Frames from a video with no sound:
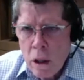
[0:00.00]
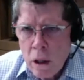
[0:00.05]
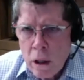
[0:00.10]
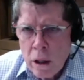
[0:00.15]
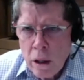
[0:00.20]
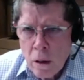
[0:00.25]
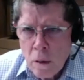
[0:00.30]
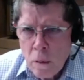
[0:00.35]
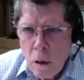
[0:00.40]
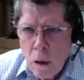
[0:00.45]

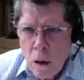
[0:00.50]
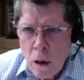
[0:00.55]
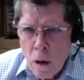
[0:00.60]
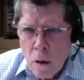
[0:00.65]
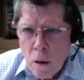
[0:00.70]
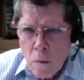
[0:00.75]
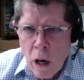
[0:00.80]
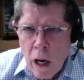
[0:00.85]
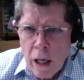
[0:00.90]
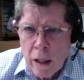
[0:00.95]
you know,
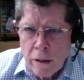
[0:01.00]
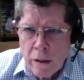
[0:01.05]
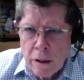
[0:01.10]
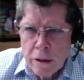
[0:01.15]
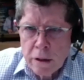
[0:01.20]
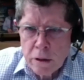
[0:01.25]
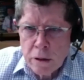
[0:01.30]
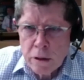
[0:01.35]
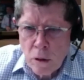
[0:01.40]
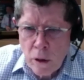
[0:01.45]
why this
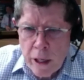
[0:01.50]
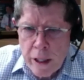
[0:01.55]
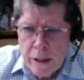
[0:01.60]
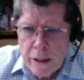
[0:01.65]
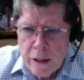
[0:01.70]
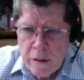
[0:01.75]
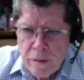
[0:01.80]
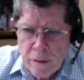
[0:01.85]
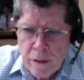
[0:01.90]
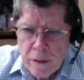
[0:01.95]
is
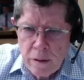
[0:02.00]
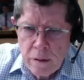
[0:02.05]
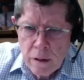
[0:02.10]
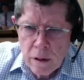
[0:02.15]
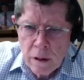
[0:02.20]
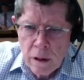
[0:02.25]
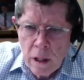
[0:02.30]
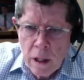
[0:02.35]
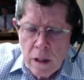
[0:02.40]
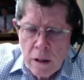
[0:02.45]
crazy for you
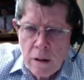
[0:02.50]
to